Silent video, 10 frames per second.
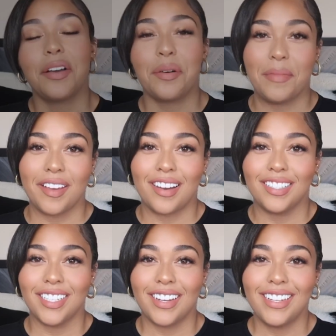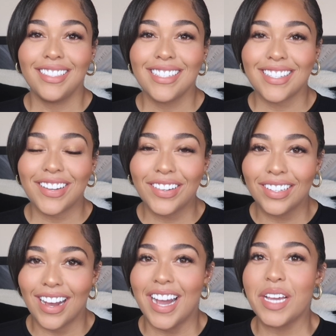Oh my gosh, guys. So
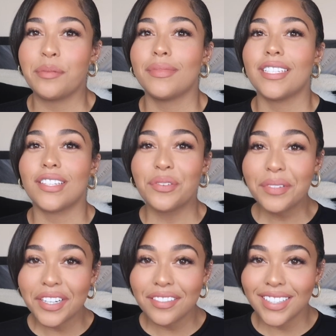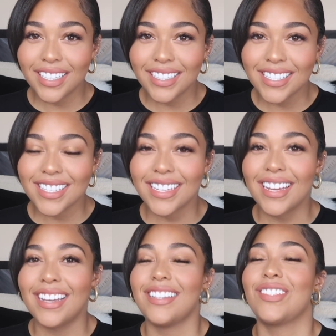I am so nervous
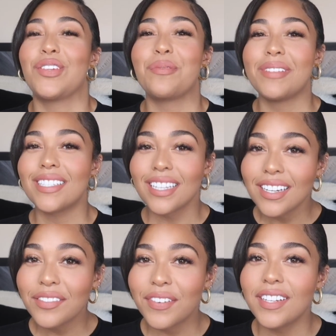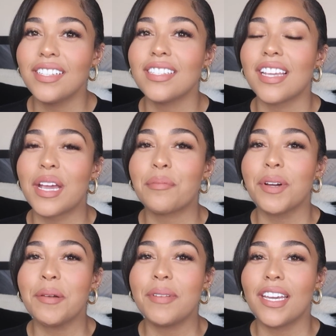to be sitting in front of this
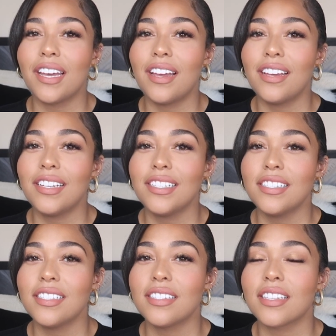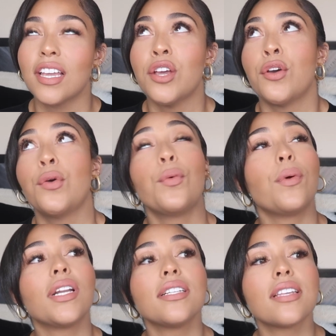camera because
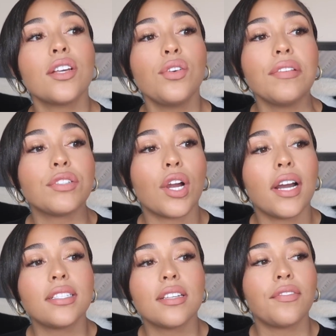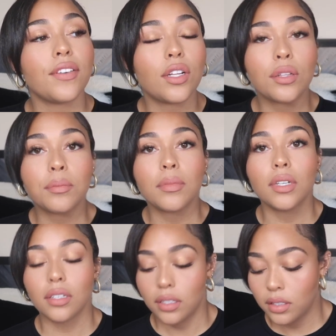when I tell you I've tried to film
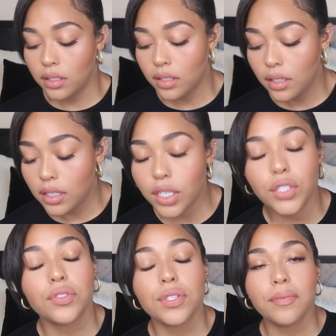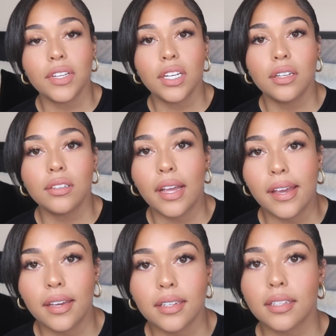a YouTube video
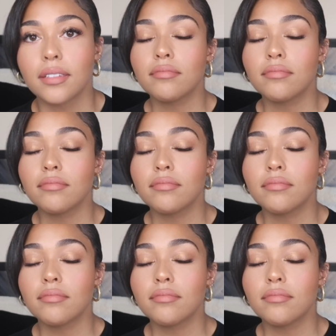like